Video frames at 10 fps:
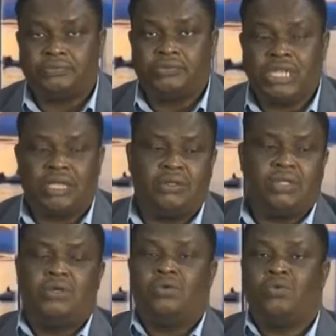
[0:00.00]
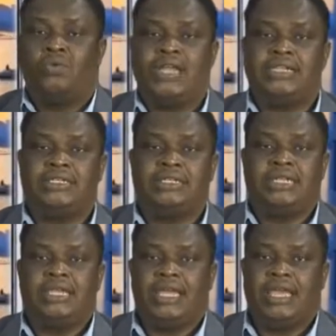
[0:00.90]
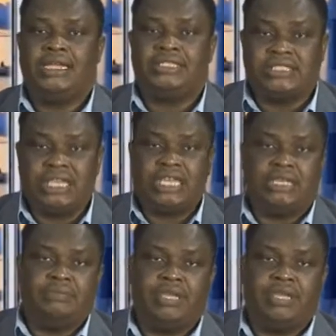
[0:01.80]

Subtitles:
Now, when a team